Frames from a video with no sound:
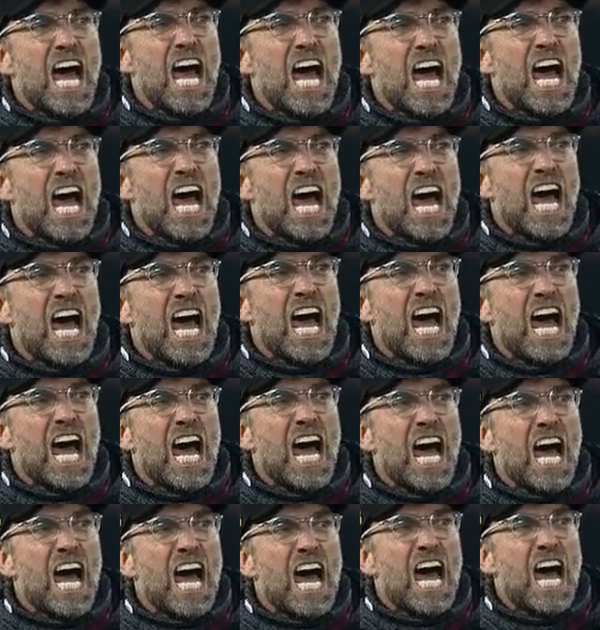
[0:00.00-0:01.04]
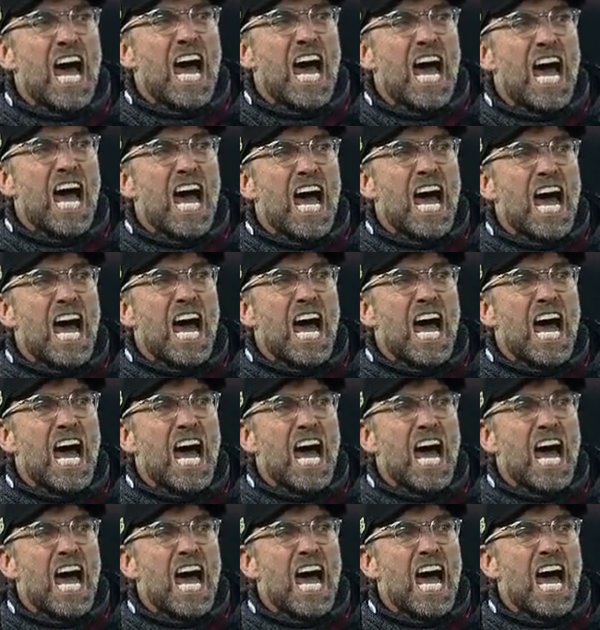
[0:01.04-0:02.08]

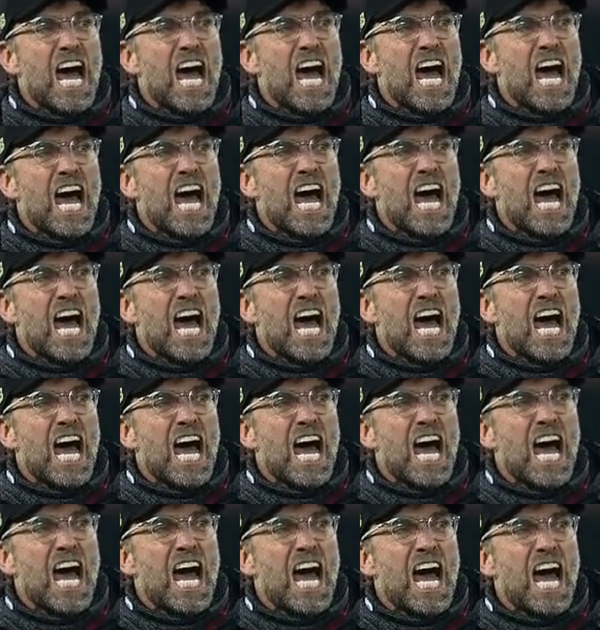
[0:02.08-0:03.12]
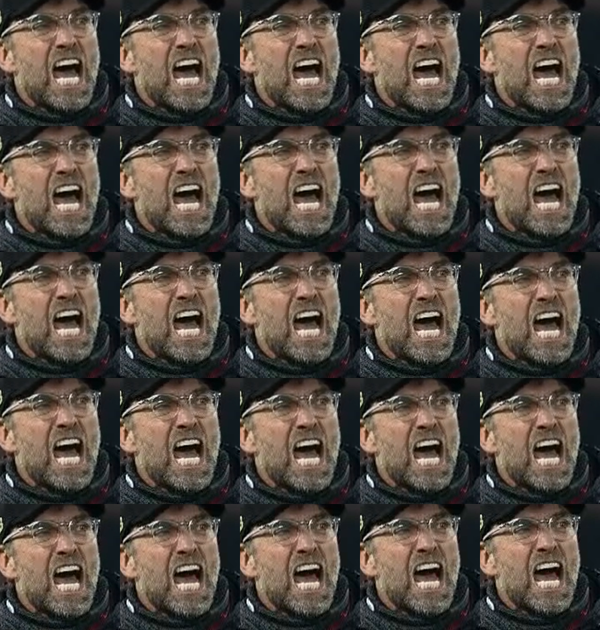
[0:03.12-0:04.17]

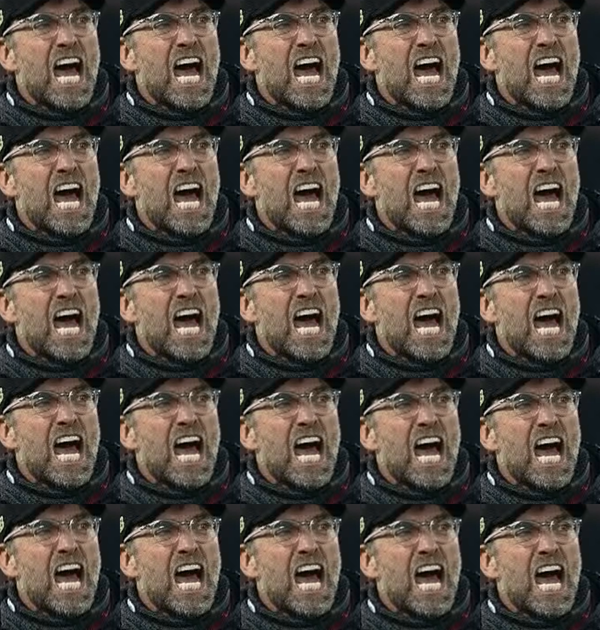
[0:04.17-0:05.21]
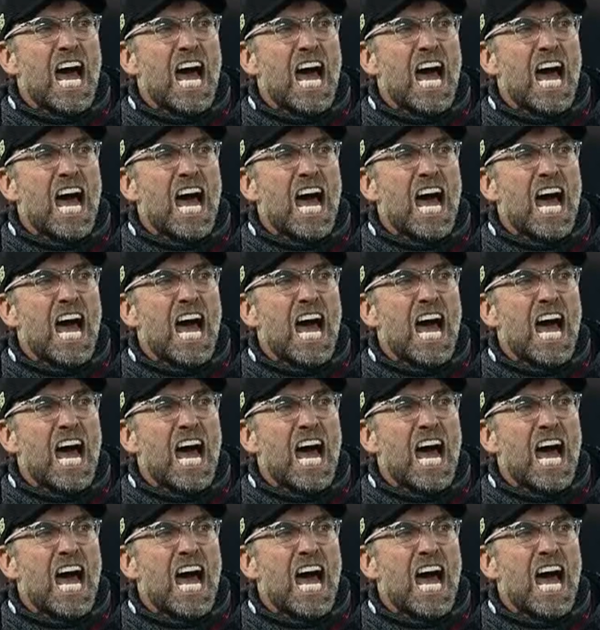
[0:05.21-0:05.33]
Nobody speaks.